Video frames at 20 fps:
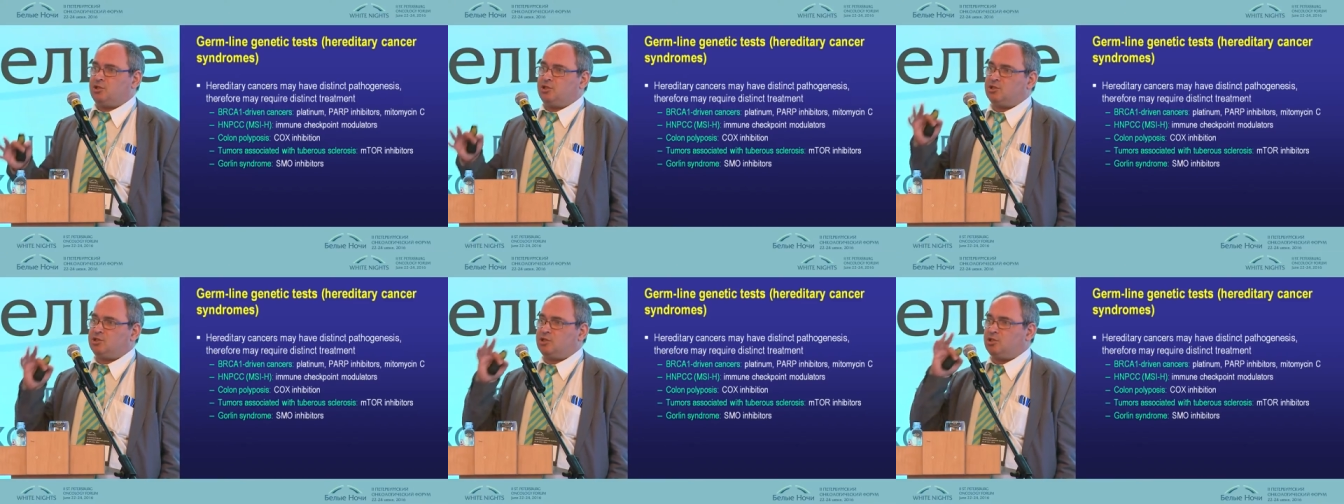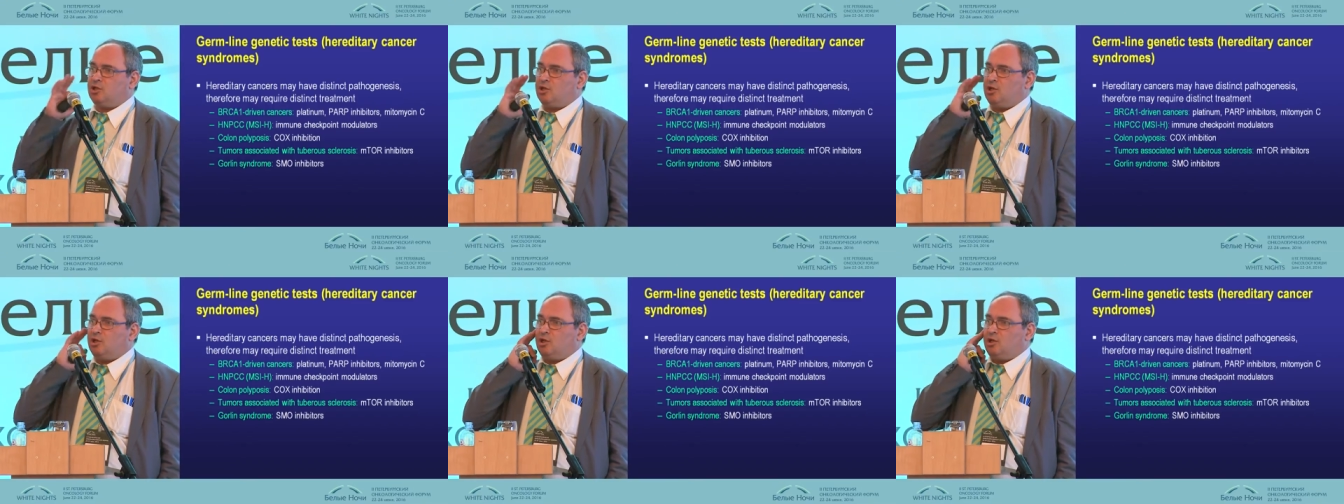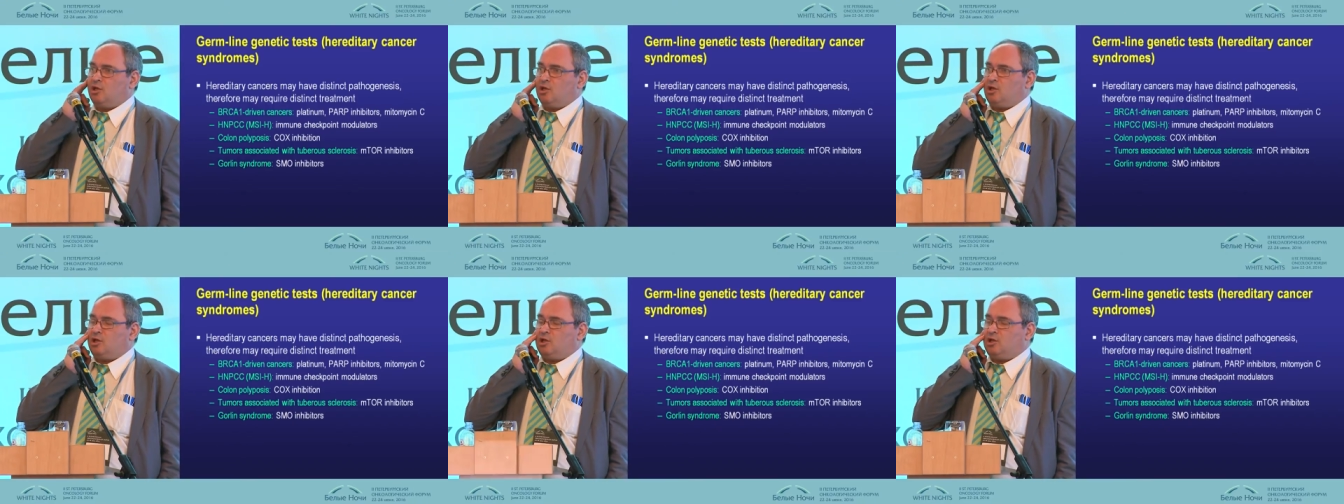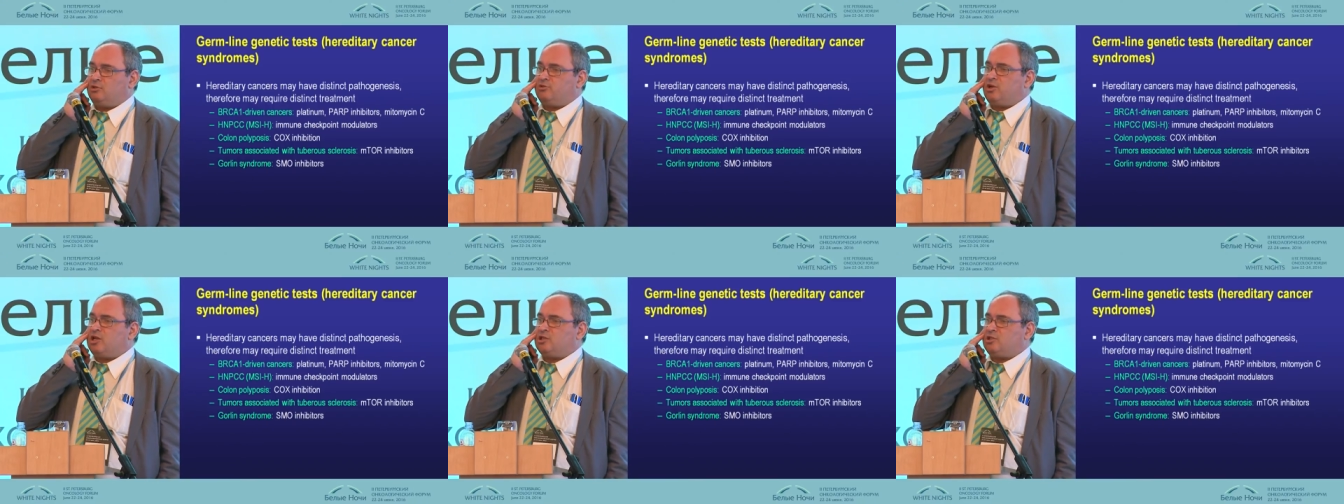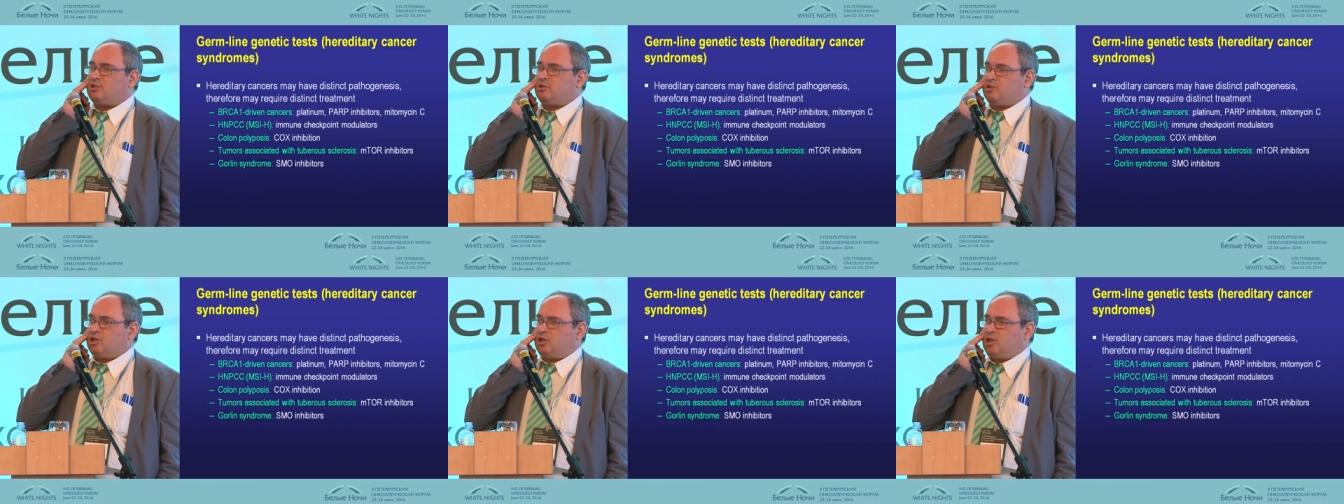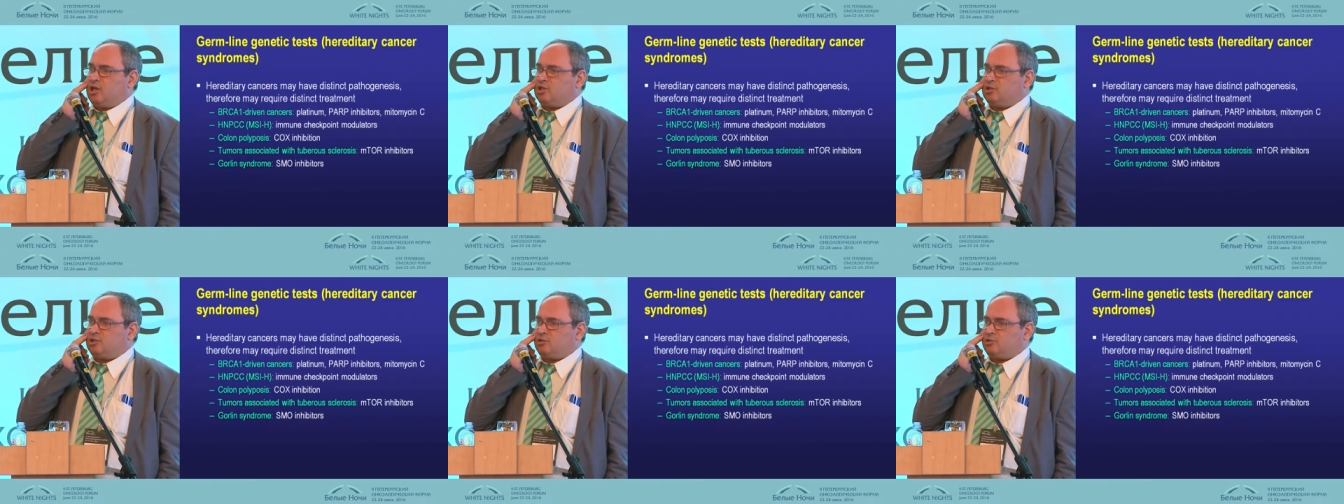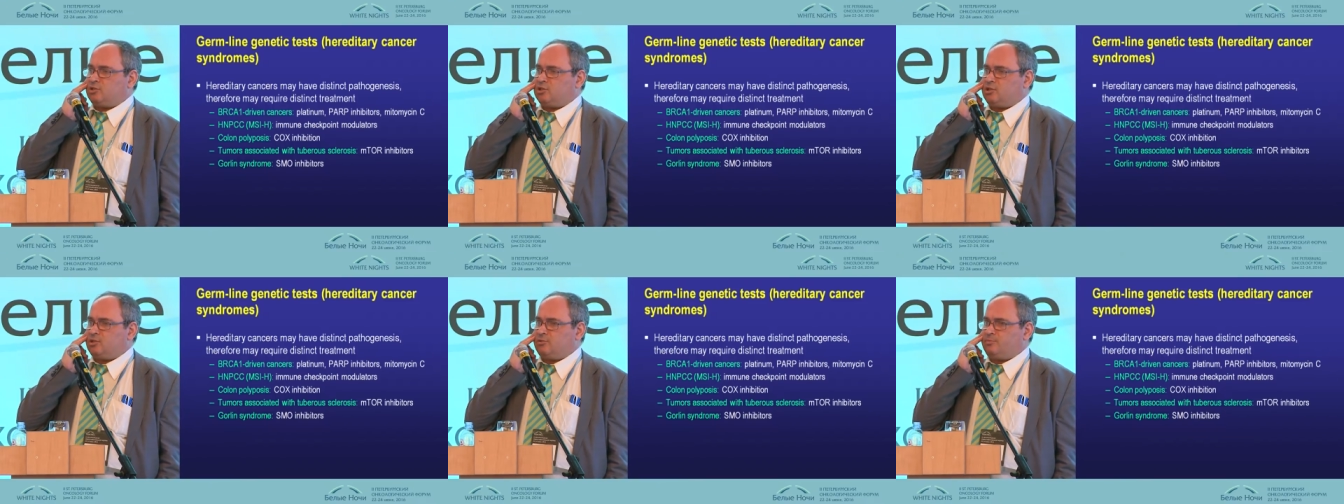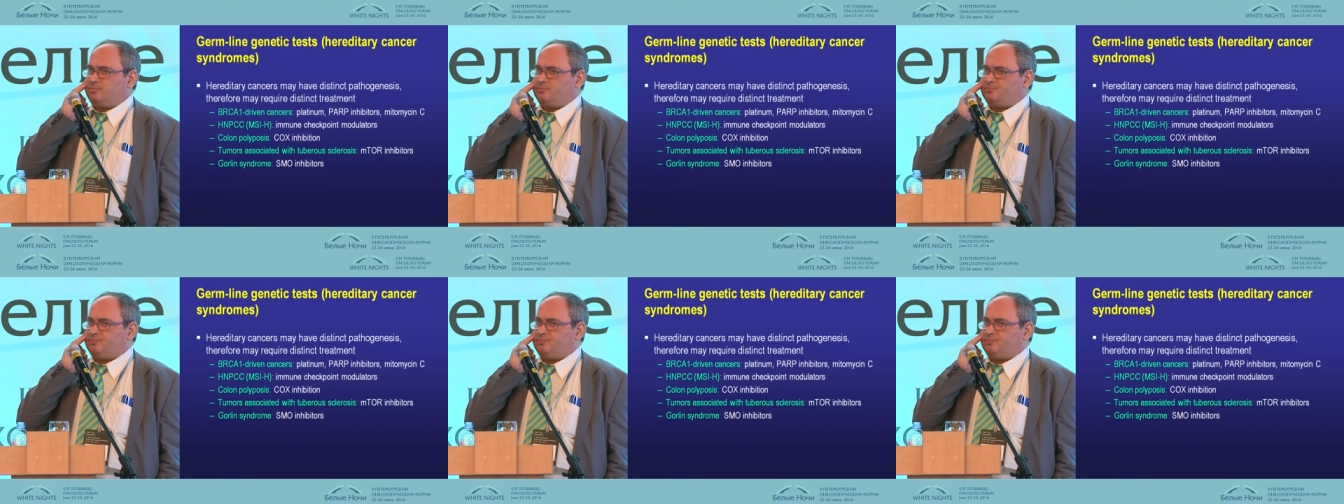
is hereditary cancers.